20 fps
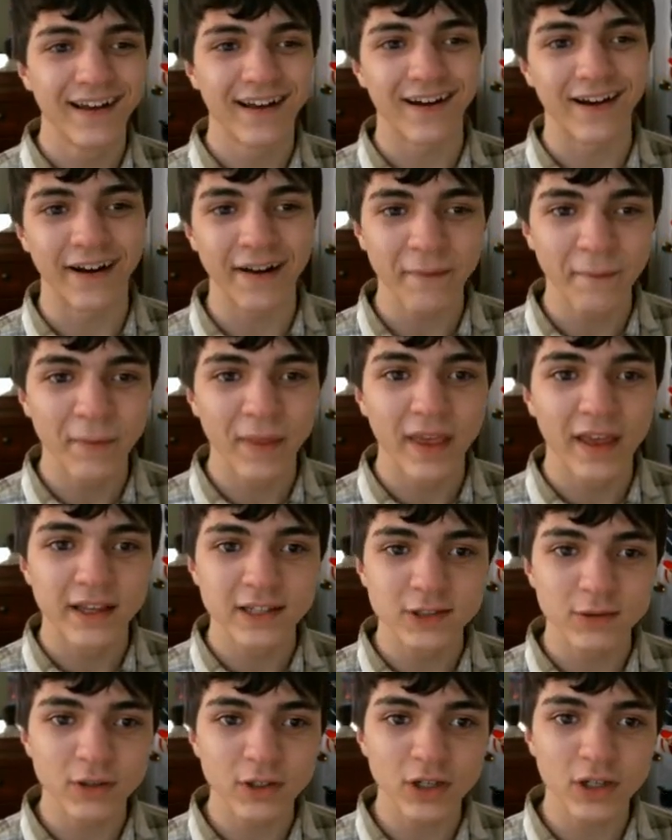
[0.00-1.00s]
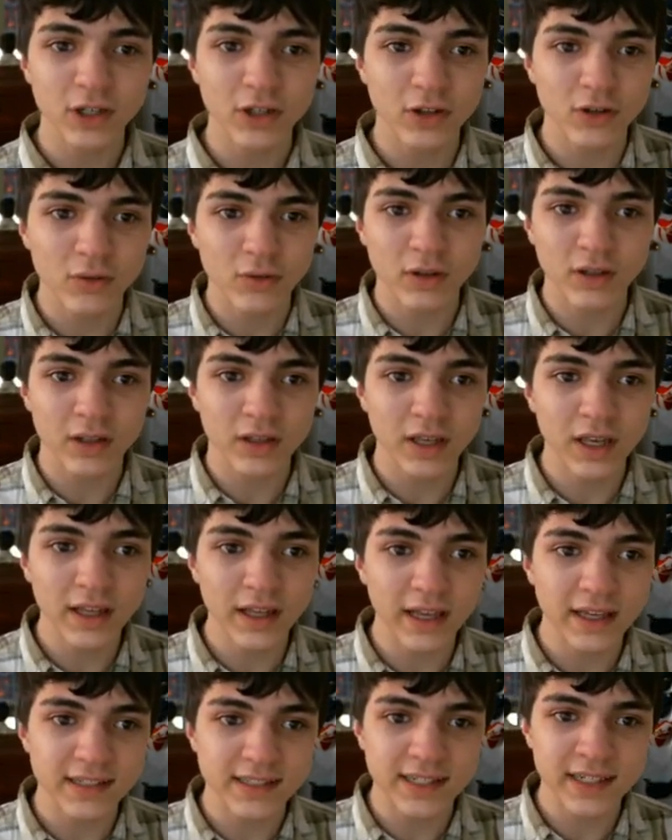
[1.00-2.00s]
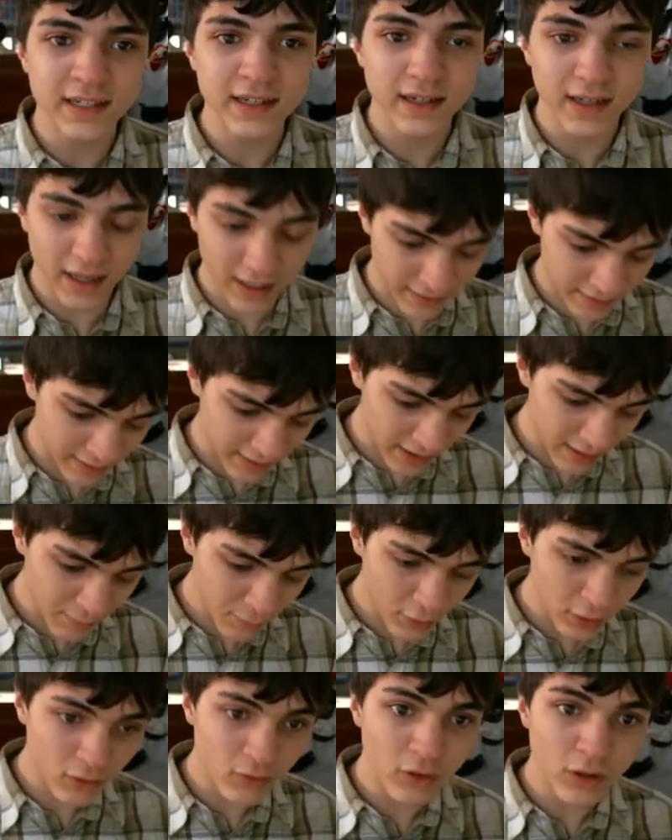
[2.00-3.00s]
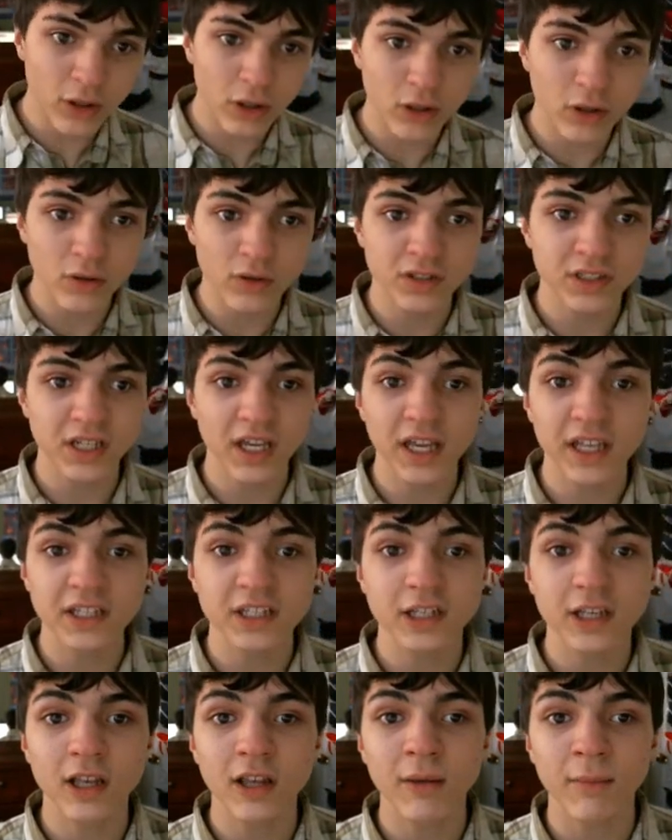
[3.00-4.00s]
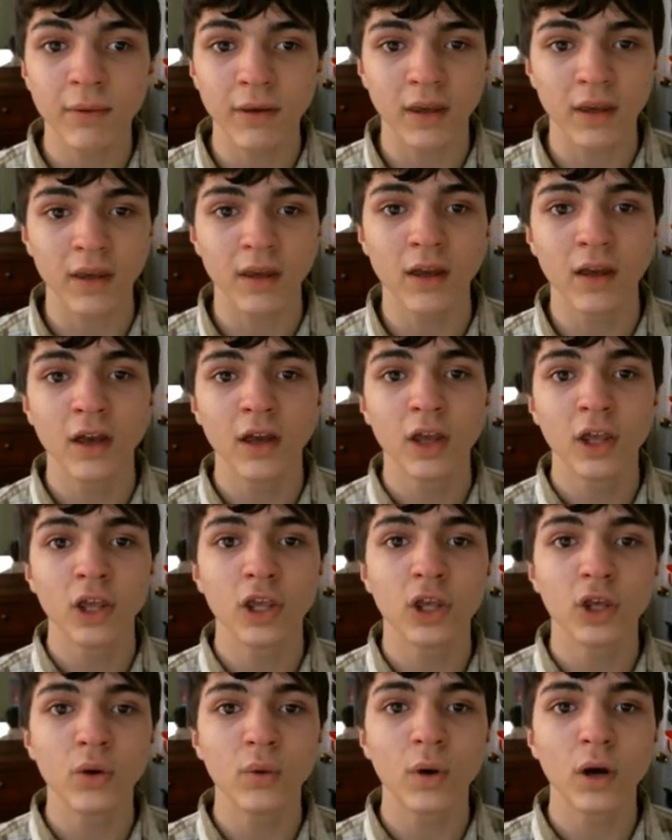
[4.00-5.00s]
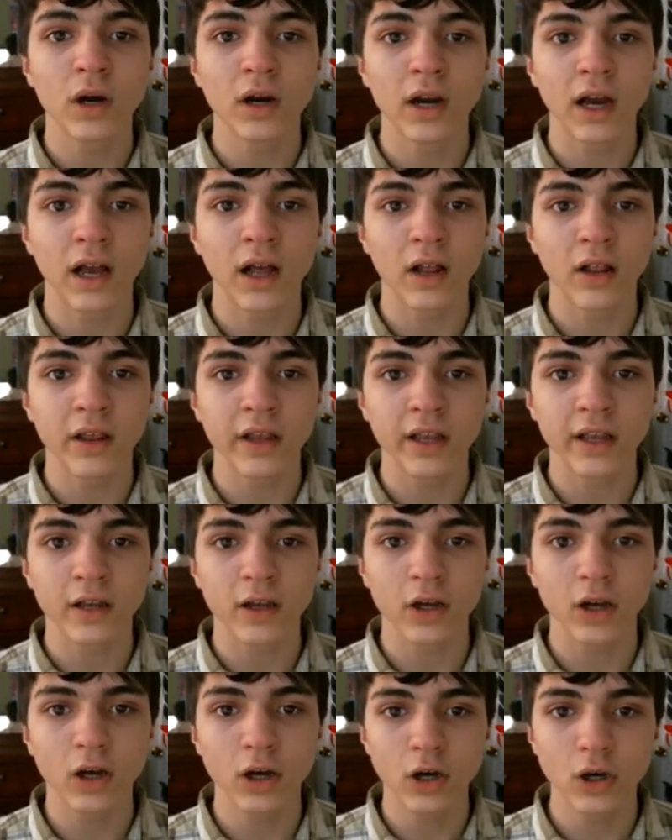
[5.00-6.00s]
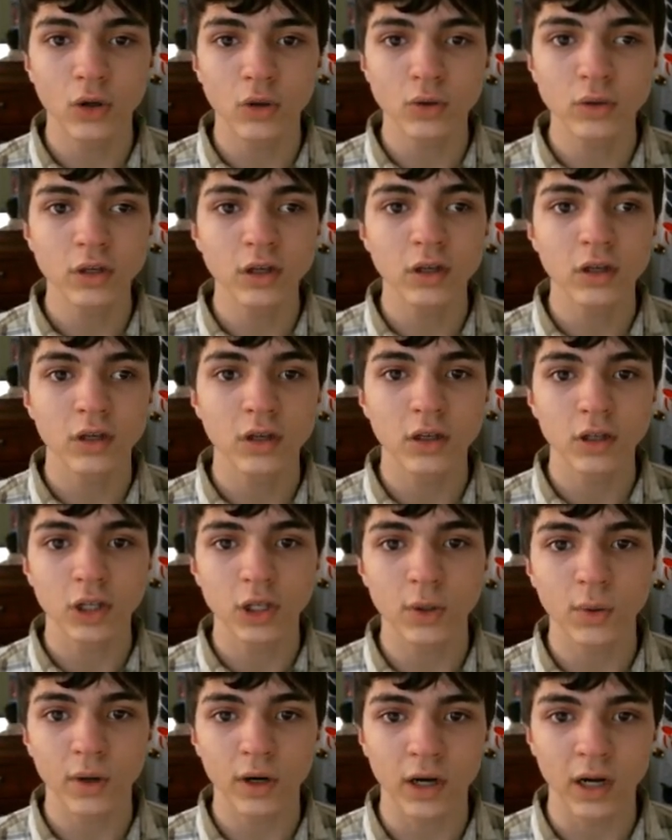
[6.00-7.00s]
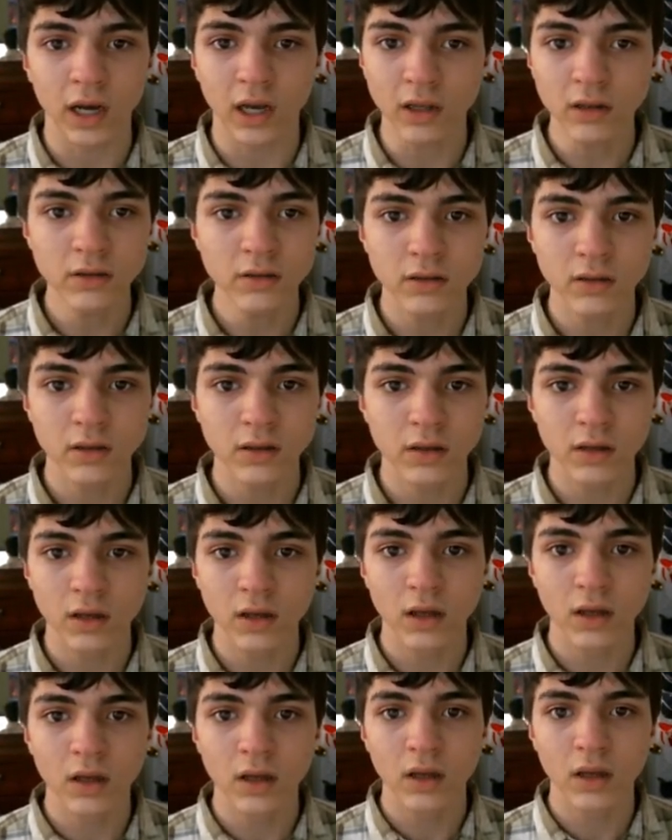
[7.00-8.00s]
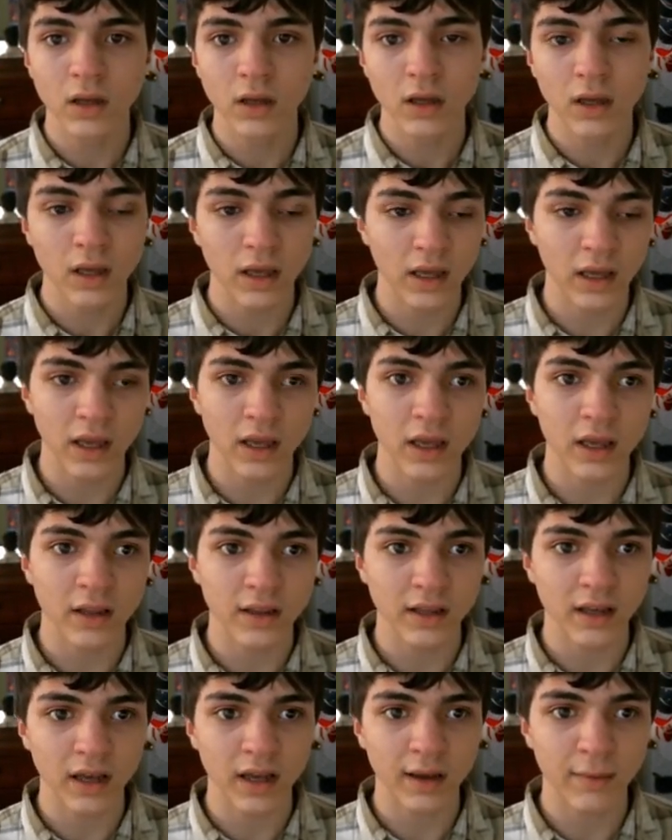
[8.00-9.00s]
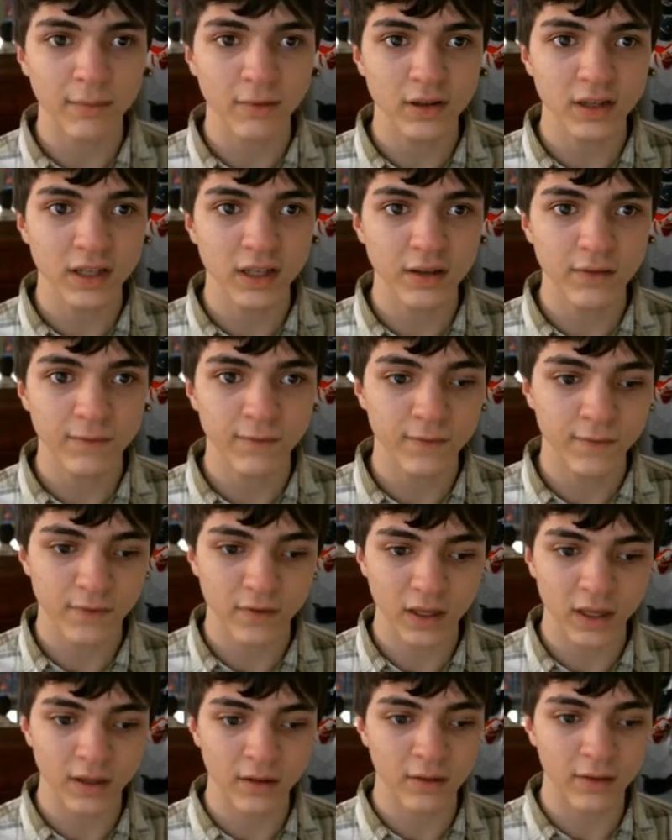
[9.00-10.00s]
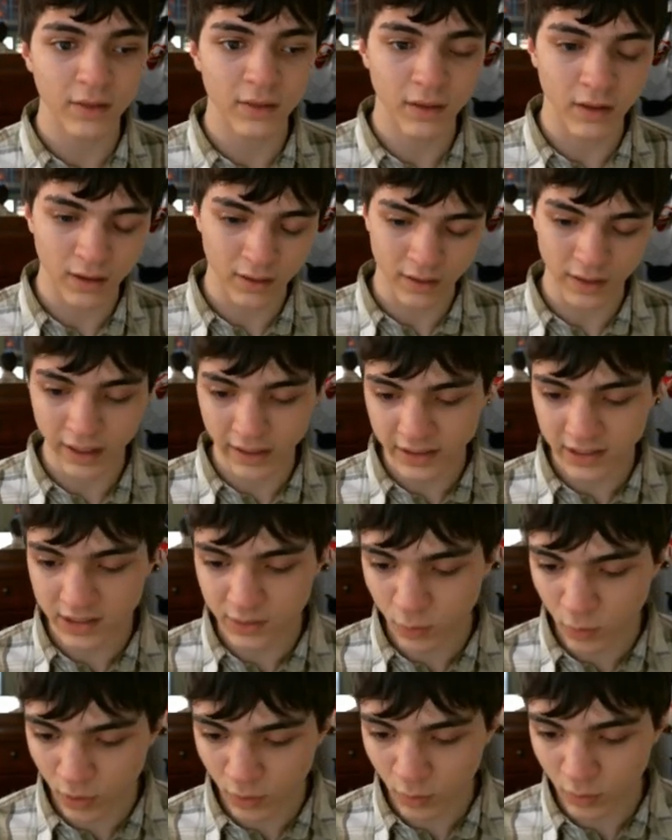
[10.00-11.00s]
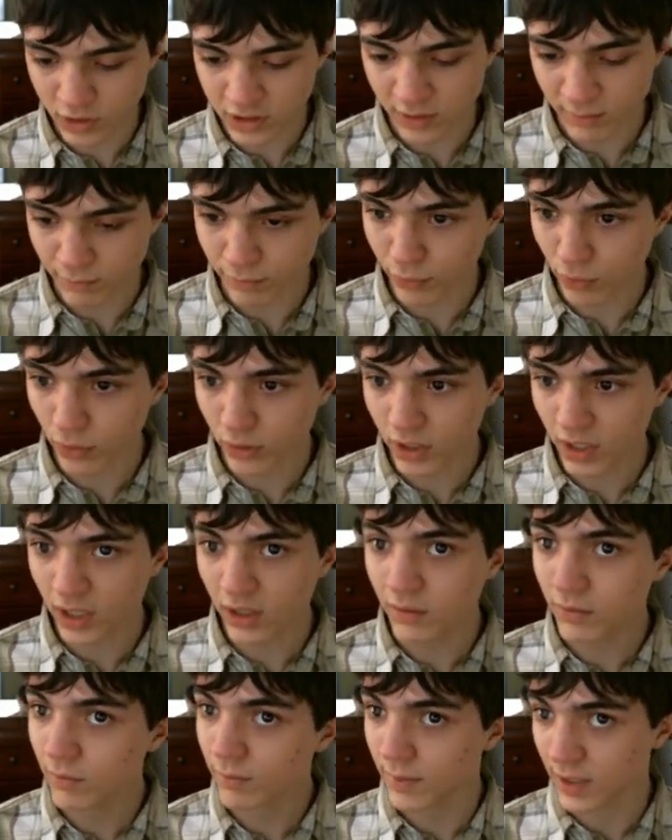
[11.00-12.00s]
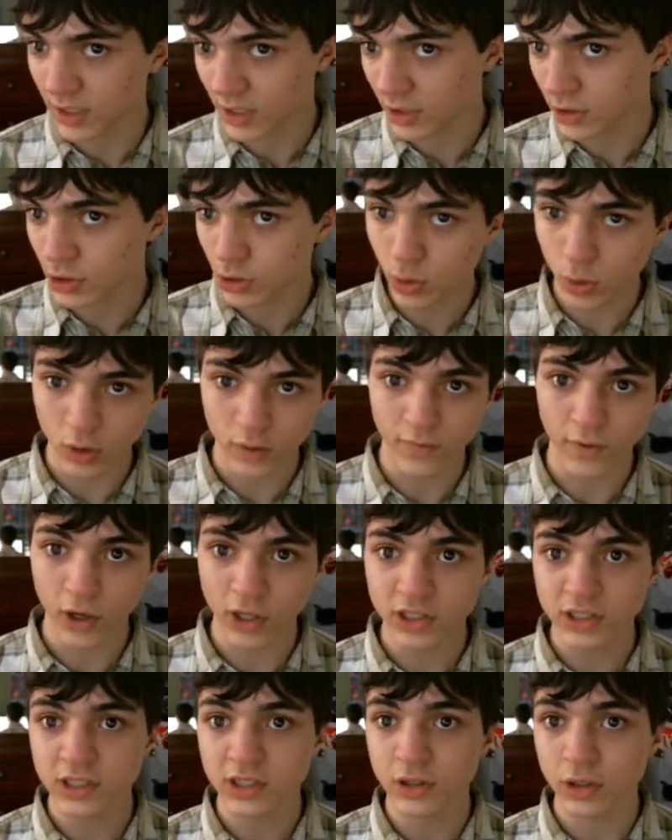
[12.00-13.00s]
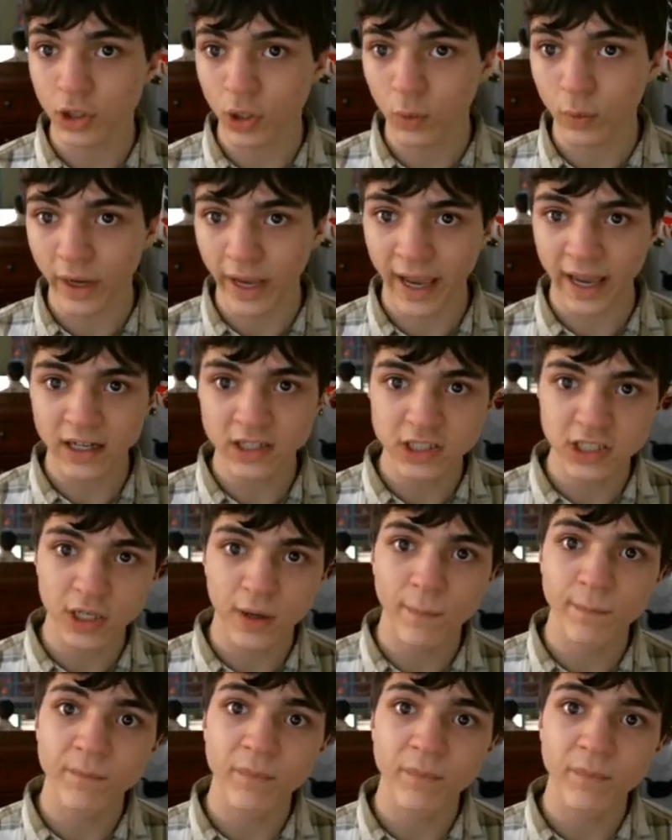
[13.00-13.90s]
Alright, so we're going to do GetAsync, and then we're going to use HTTP UrlEncode URL, and I believe the next one was a boolean, meaning true or false, no cache.